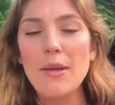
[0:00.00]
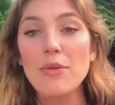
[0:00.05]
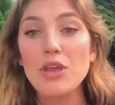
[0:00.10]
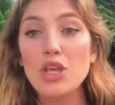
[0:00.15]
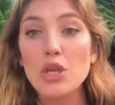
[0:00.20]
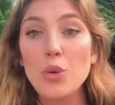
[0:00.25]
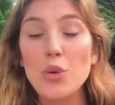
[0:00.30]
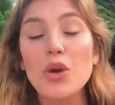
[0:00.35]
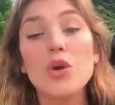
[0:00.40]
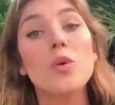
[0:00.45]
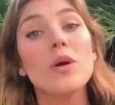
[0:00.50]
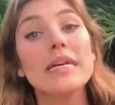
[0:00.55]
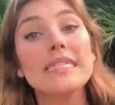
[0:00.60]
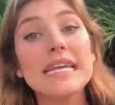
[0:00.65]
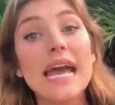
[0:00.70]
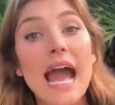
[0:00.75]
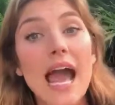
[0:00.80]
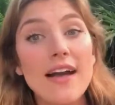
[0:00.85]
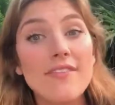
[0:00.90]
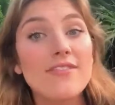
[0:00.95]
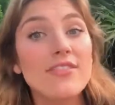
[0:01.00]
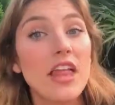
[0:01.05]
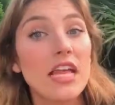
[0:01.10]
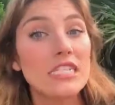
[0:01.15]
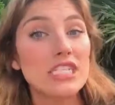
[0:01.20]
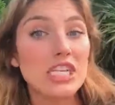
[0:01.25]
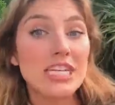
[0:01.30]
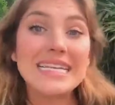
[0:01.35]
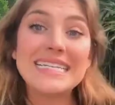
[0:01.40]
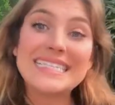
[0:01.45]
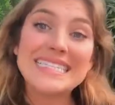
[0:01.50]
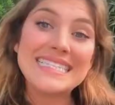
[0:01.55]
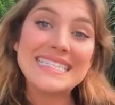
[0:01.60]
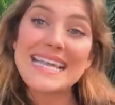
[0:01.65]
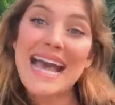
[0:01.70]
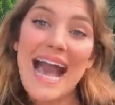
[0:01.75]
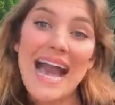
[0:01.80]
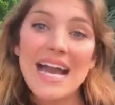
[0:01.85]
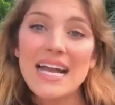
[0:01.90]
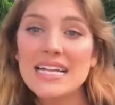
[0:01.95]
You are going to have lunch
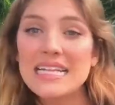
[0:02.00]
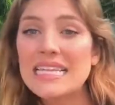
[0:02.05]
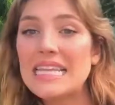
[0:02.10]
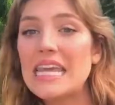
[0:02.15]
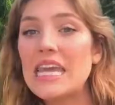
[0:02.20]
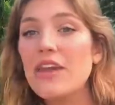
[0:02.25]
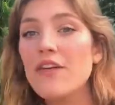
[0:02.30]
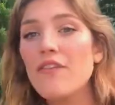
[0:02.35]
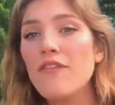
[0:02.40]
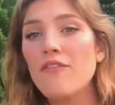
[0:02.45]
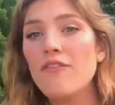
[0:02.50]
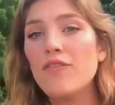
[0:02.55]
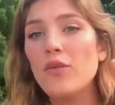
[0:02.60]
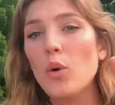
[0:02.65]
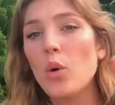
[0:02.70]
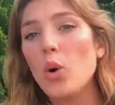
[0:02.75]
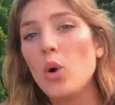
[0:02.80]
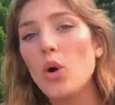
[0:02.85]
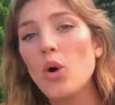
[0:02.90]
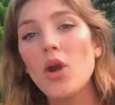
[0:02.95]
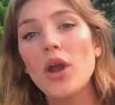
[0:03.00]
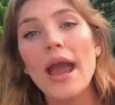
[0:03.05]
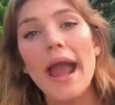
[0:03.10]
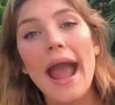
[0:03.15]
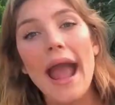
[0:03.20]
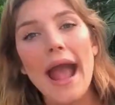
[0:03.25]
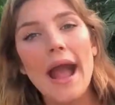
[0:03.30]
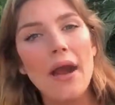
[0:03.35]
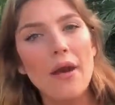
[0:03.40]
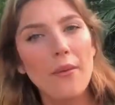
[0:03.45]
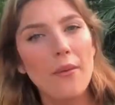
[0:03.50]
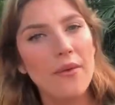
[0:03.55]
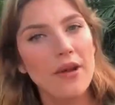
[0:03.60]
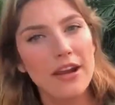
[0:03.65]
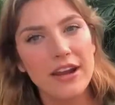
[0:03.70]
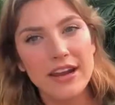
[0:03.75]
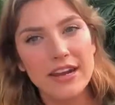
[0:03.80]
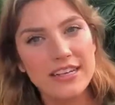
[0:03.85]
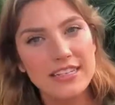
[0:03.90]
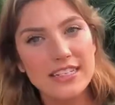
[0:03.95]
exactly 4
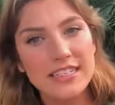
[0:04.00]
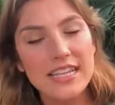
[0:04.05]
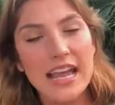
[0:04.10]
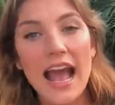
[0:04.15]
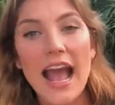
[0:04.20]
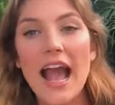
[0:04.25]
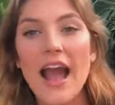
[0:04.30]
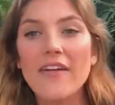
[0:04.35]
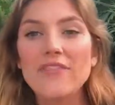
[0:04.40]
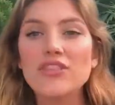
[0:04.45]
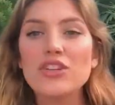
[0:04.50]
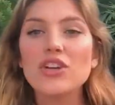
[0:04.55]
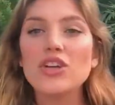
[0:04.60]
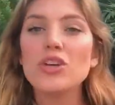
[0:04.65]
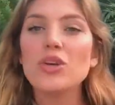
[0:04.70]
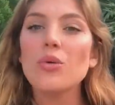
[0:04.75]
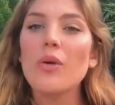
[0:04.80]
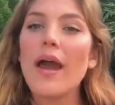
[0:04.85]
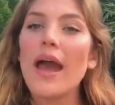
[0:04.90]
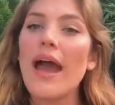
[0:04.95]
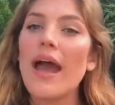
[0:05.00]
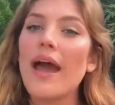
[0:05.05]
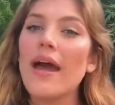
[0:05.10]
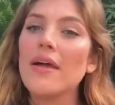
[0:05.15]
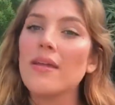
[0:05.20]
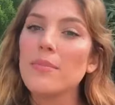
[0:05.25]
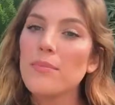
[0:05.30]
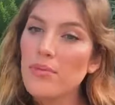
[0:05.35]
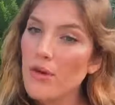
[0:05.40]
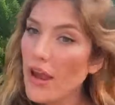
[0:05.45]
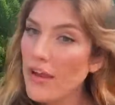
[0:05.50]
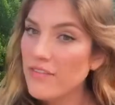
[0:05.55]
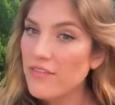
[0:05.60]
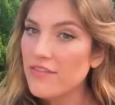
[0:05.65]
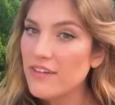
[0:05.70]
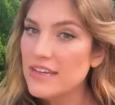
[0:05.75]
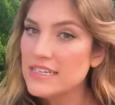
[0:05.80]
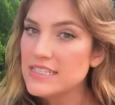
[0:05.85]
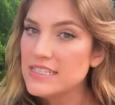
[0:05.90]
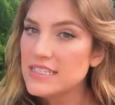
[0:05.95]
hours after you had
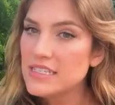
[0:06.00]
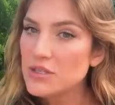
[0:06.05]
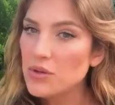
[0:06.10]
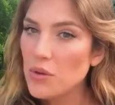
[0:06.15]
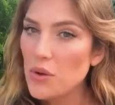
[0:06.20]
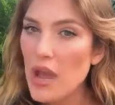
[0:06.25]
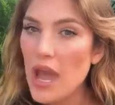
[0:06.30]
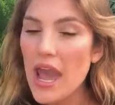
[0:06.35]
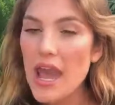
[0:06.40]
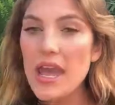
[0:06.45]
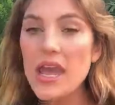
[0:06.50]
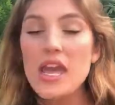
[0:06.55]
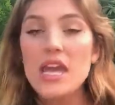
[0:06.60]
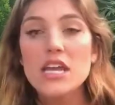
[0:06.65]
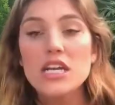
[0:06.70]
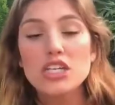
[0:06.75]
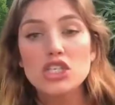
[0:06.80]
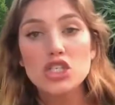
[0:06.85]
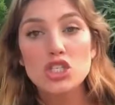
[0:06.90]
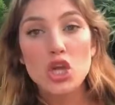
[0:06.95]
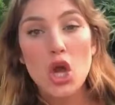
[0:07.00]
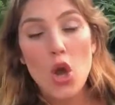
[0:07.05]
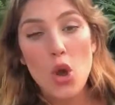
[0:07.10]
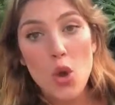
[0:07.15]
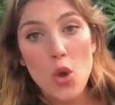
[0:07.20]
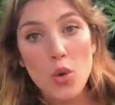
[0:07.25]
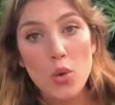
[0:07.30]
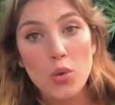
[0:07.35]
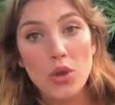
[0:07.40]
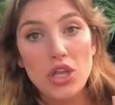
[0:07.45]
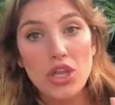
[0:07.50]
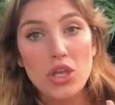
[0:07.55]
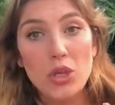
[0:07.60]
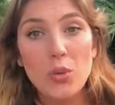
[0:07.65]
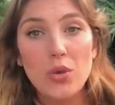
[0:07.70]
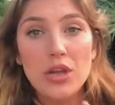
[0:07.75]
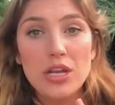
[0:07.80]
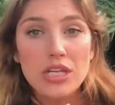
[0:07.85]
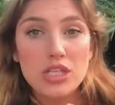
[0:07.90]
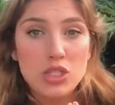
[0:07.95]
breakfast, okay? So
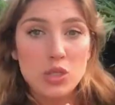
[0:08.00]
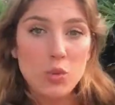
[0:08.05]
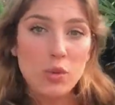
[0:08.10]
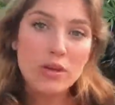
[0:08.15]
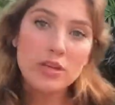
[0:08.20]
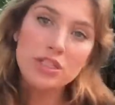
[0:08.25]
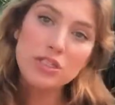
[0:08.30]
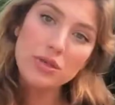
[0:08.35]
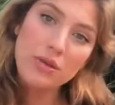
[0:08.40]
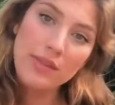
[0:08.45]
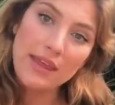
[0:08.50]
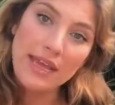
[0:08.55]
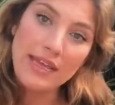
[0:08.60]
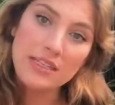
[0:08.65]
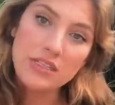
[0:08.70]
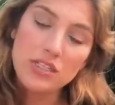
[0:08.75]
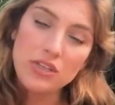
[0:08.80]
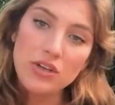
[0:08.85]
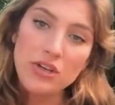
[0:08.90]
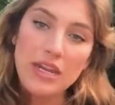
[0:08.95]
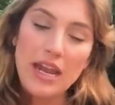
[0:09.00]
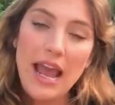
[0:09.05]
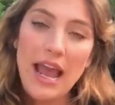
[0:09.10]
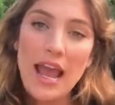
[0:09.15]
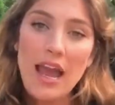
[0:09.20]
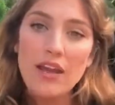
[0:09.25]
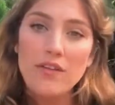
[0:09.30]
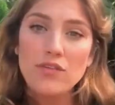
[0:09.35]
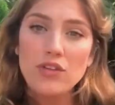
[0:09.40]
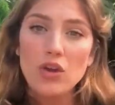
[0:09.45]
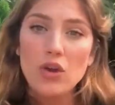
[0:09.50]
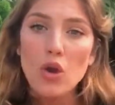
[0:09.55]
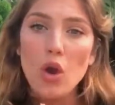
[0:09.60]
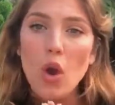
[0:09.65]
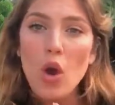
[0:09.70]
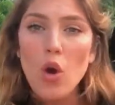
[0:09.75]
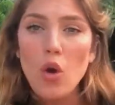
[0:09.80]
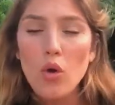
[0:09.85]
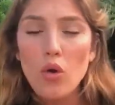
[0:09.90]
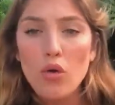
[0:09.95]
you are gonna do one or two things. You're gonna have your
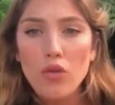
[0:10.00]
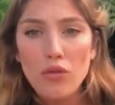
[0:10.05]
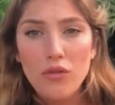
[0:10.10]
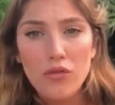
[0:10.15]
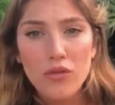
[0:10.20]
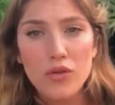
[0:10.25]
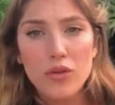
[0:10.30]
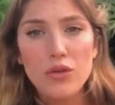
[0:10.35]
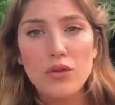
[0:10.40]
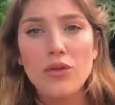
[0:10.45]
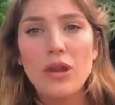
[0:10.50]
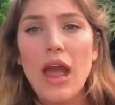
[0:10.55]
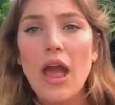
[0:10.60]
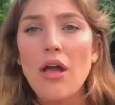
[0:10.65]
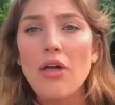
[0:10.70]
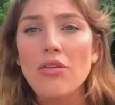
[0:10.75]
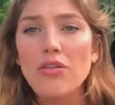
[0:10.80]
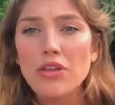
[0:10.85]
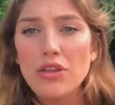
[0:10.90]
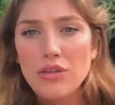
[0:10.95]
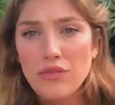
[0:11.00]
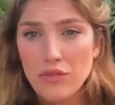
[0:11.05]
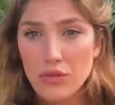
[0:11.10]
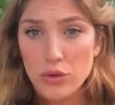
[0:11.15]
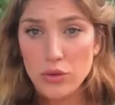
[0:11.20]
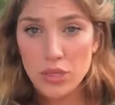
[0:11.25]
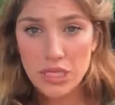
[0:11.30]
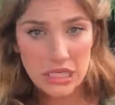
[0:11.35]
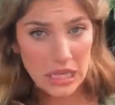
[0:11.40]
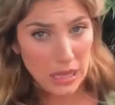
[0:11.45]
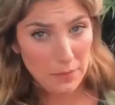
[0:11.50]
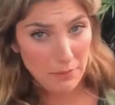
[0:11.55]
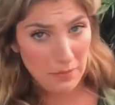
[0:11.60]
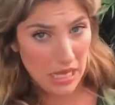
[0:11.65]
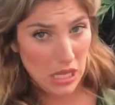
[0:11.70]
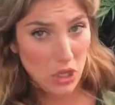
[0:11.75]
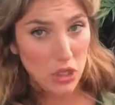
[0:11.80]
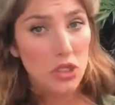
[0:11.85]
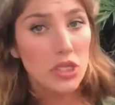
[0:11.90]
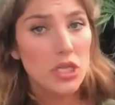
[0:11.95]
whole food, healthy food
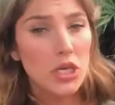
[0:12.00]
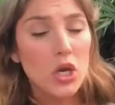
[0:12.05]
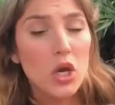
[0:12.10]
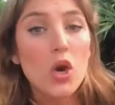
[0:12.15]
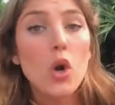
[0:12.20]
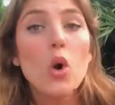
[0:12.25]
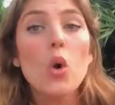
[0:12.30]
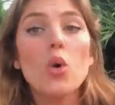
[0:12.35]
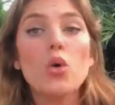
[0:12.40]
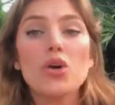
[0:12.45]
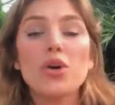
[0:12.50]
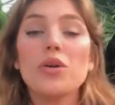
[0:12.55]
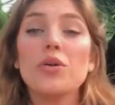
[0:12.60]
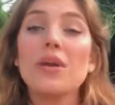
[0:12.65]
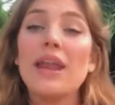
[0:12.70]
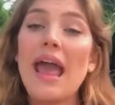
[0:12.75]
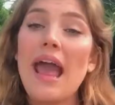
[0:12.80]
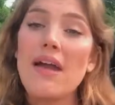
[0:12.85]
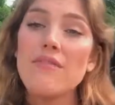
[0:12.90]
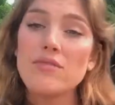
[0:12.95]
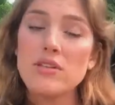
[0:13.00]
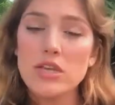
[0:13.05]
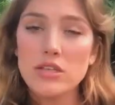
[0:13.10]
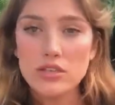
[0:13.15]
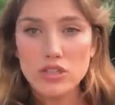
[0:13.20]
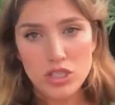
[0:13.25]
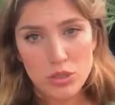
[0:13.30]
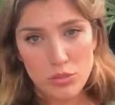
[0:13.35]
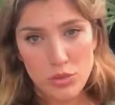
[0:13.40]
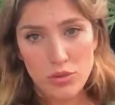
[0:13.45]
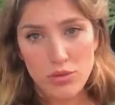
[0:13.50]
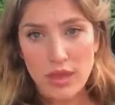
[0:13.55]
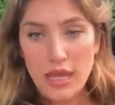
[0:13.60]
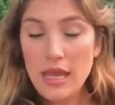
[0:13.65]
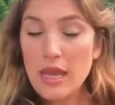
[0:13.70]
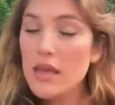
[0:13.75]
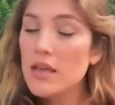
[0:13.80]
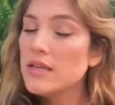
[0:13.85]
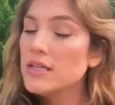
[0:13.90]
meal, or you're going to have another smoothie.